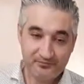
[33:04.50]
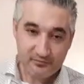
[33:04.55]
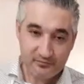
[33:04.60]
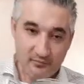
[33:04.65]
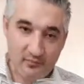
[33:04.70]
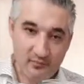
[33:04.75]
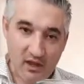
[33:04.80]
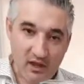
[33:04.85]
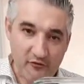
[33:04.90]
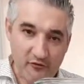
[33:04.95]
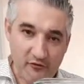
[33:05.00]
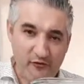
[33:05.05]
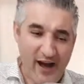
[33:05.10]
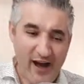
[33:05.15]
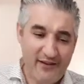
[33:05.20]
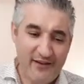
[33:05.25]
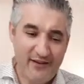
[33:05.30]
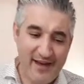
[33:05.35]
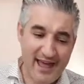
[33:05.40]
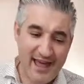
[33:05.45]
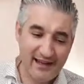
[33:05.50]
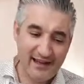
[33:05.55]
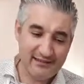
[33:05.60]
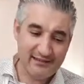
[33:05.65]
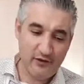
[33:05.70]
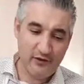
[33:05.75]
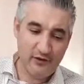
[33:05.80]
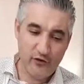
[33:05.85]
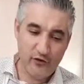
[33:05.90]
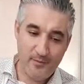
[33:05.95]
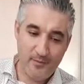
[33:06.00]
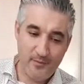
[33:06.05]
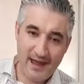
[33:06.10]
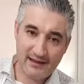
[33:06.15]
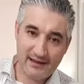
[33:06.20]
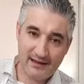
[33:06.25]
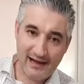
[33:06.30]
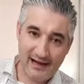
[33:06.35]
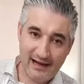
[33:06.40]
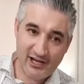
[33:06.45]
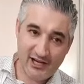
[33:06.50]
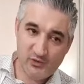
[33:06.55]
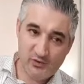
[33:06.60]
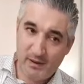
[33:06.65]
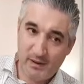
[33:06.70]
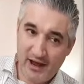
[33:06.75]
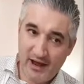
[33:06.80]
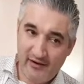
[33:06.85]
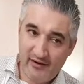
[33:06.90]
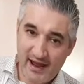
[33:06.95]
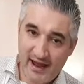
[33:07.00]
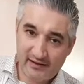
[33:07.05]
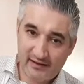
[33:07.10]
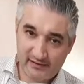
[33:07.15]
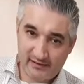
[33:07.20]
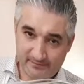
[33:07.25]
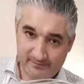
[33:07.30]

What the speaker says: 5 eggs if you make large Pyrex.